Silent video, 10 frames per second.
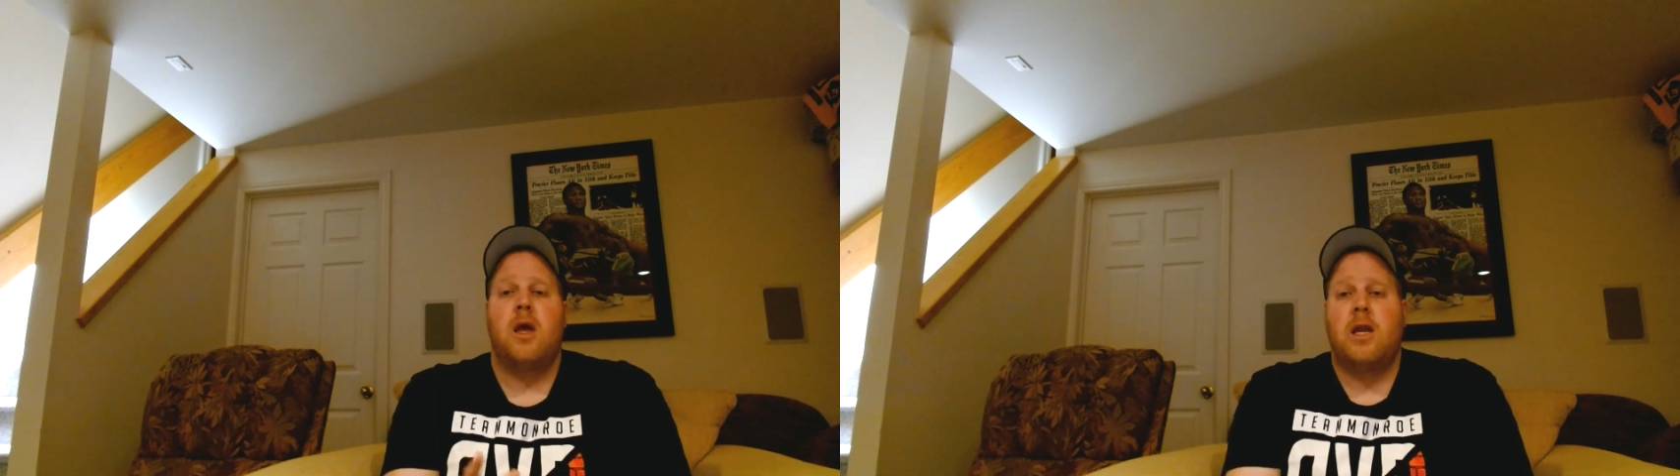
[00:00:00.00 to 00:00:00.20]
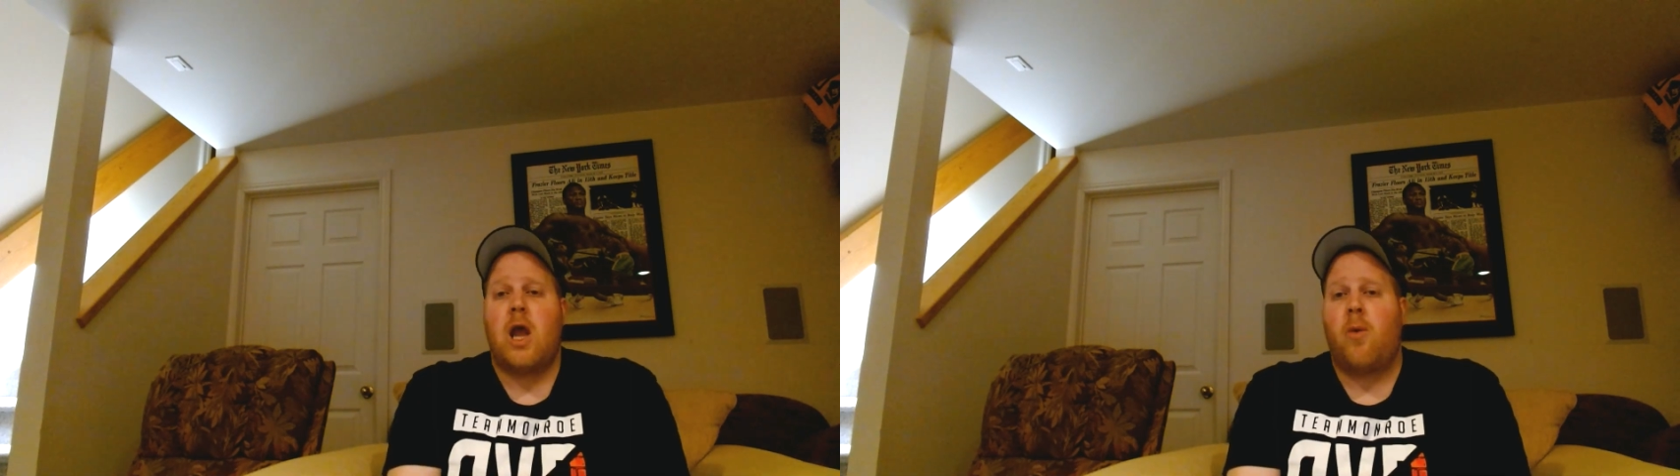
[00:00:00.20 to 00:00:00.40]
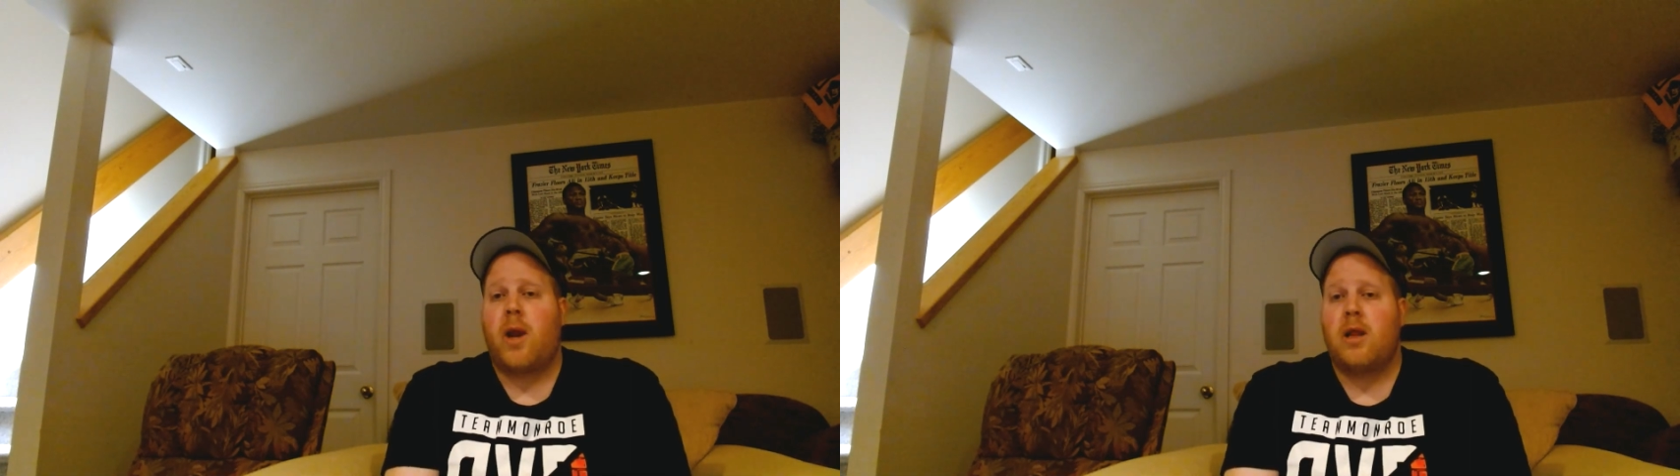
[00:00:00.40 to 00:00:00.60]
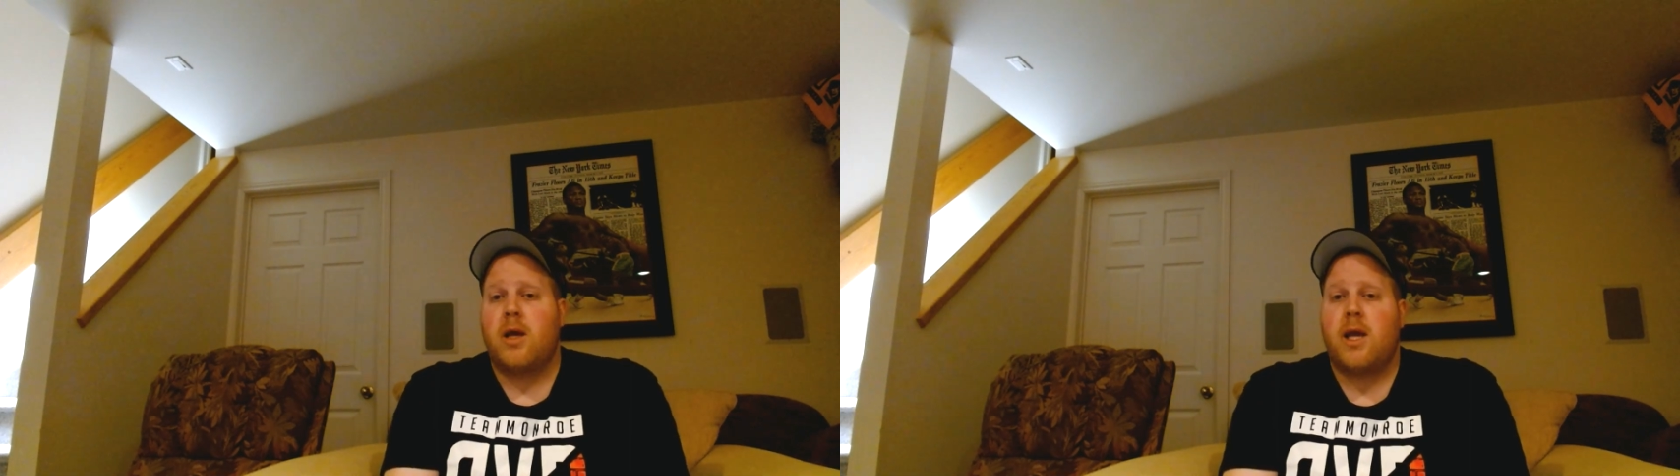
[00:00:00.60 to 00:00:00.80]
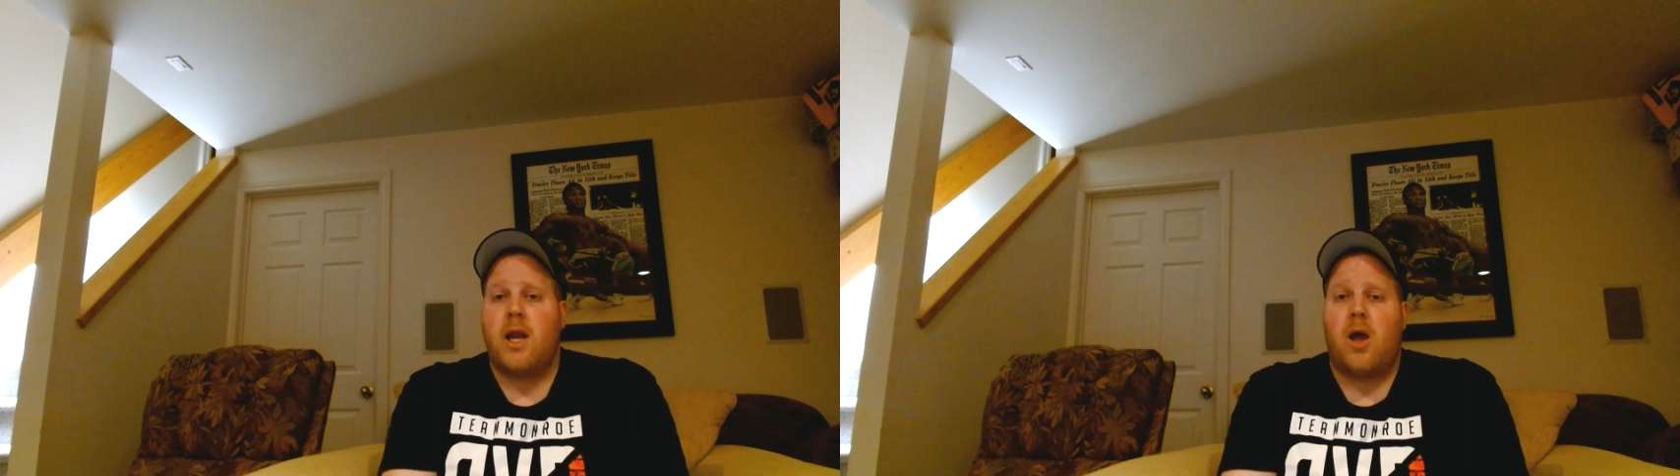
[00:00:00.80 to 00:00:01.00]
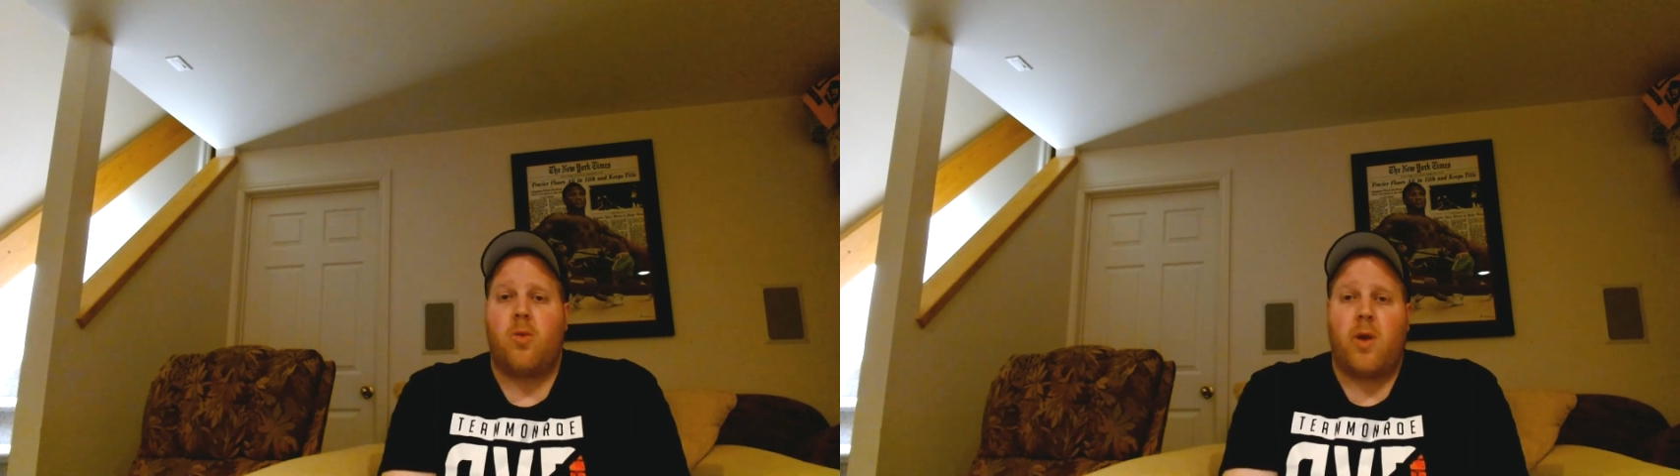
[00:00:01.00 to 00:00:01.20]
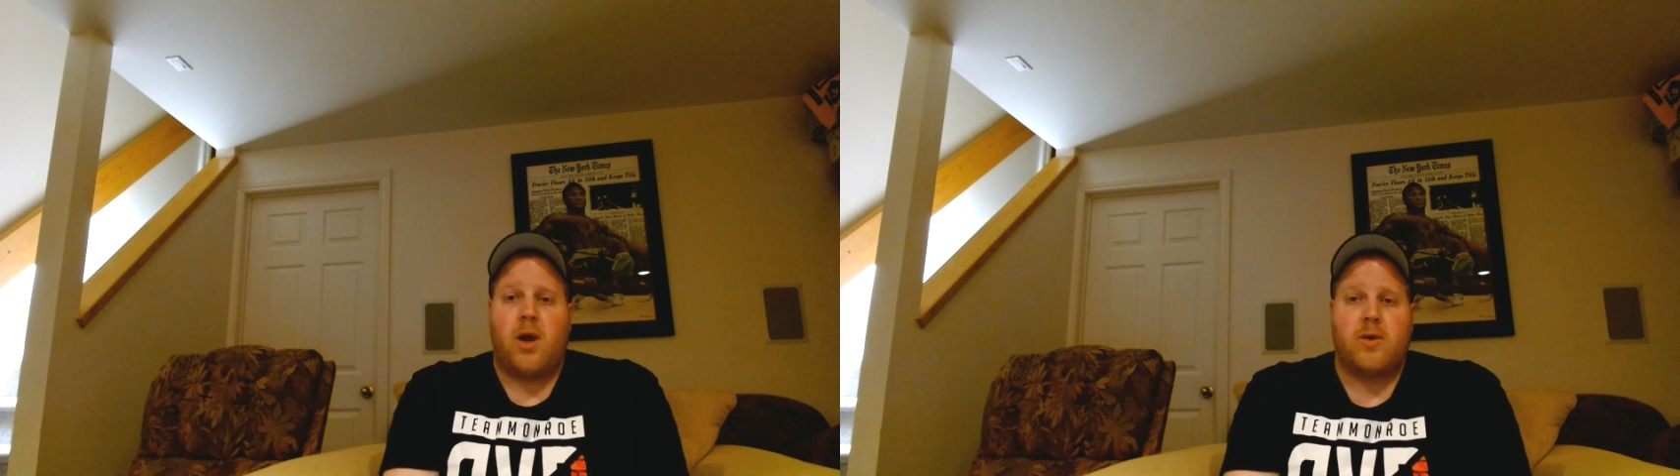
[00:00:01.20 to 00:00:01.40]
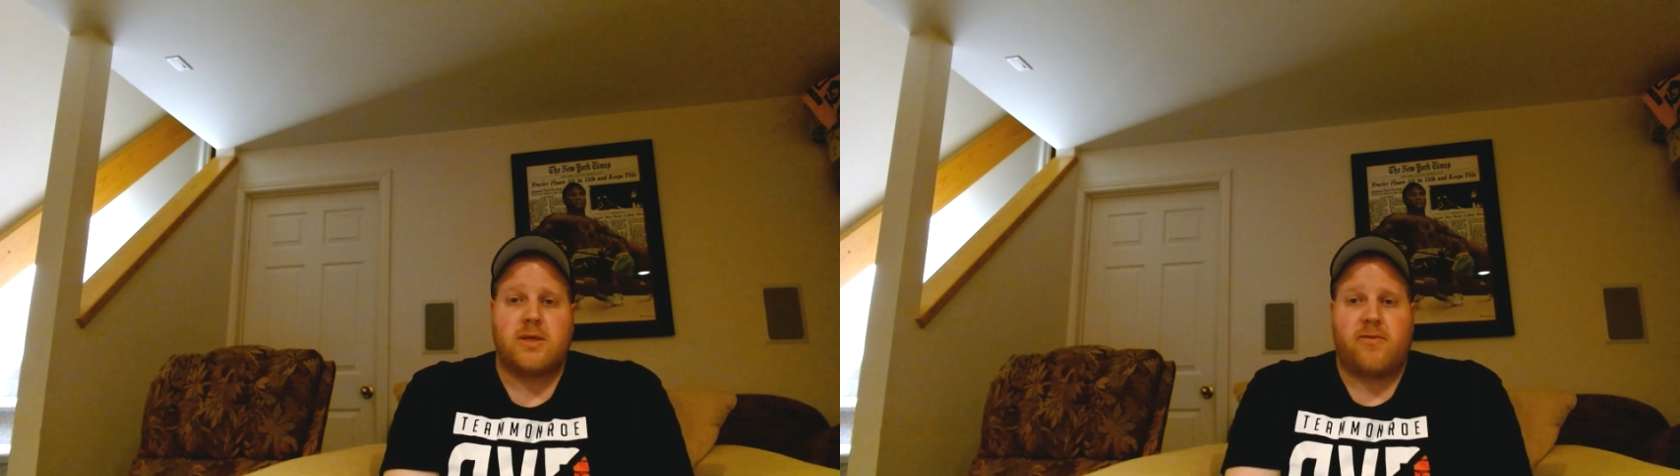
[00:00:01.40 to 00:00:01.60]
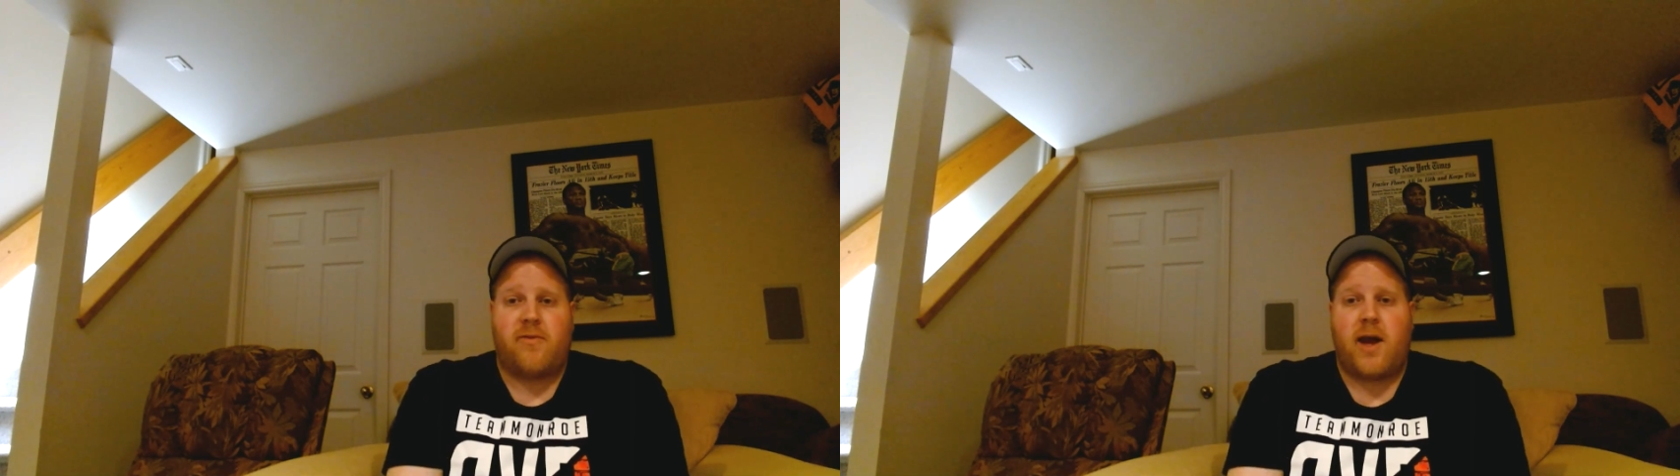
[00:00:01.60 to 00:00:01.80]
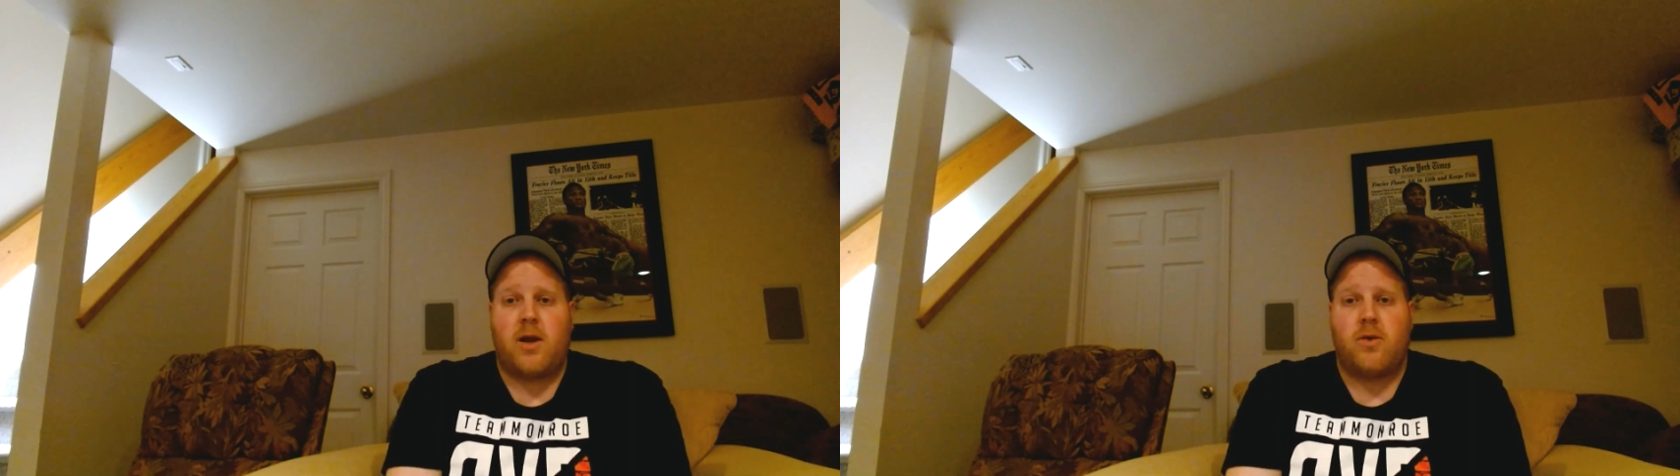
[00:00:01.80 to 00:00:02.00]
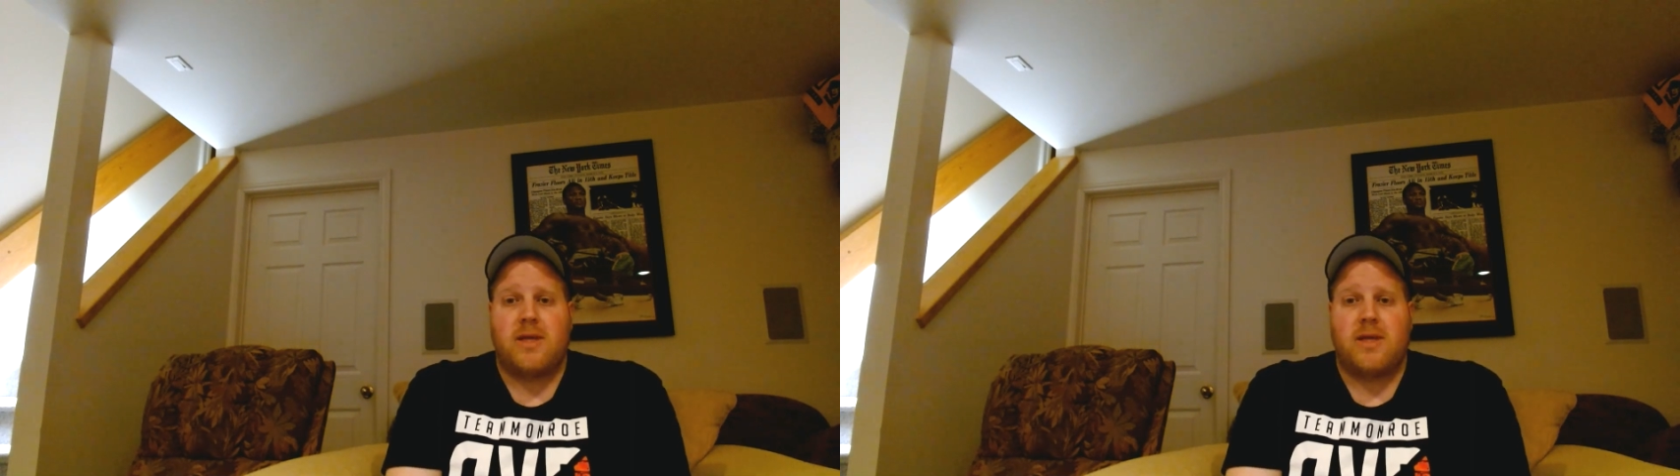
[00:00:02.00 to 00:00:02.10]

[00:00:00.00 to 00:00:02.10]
Now, when I look at El Rayo as a fighter,